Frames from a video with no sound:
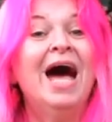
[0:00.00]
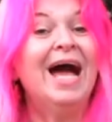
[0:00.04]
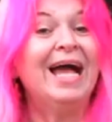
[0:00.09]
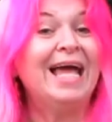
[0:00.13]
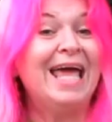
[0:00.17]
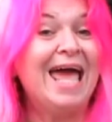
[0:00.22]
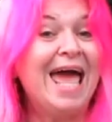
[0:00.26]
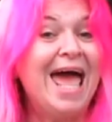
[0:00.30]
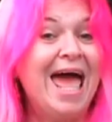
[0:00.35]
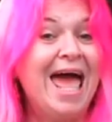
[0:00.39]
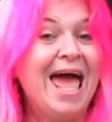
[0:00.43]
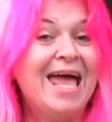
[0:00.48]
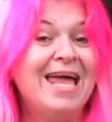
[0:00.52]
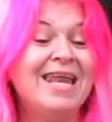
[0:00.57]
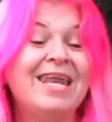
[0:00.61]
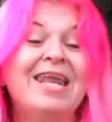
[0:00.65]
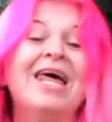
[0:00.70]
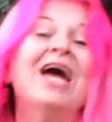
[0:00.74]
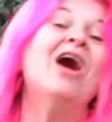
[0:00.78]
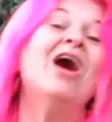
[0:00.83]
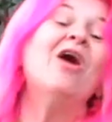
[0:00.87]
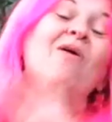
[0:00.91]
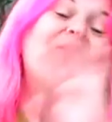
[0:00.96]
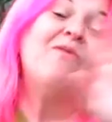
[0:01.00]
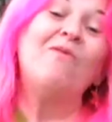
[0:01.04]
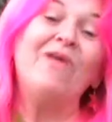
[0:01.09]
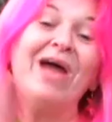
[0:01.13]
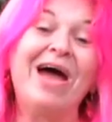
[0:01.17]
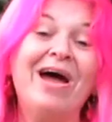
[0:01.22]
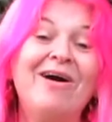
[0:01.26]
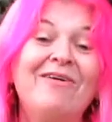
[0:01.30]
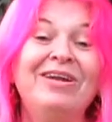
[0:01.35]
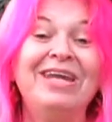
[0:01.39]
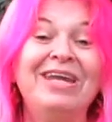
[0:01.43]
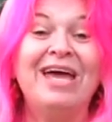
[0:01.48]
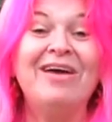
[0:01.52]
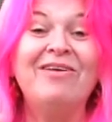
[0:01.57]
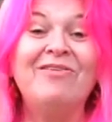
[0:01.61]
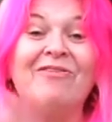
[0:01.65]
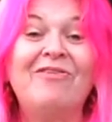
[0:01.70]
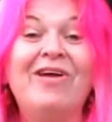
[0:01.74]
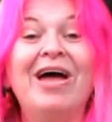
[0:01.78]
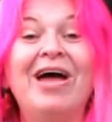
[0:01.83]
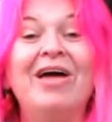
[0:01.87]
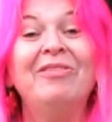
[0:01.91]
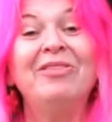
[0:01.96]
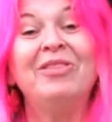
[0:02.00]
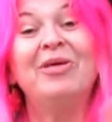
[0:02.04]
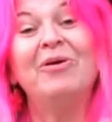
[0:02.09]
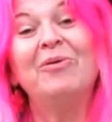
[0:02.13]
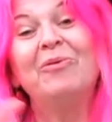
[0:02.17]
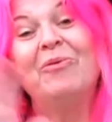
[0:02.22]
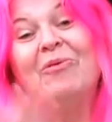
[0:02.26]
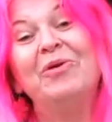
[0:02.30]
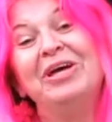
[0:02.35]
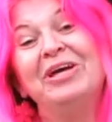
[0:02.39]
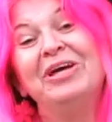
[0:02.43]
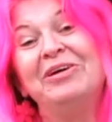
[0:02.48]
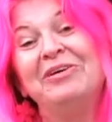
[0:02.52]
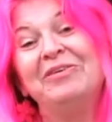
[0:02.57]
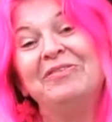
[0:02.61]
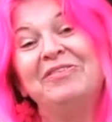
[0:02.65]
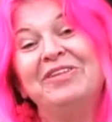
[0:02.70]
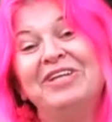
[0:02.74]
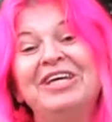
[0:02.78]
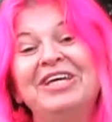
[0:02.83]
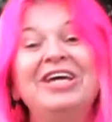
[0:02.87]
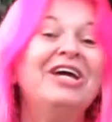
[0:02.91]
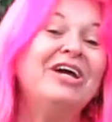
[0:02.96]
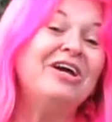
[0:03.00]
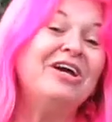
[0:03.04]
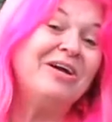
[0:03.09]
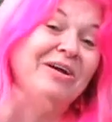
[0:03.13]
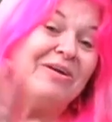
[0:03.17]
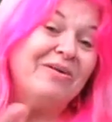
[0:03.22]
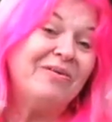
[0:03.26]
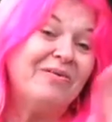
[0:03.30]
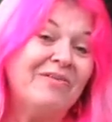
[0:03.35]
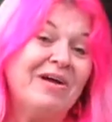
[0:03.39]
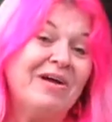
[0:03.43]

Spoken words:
Again! Round and round the wheel of the year,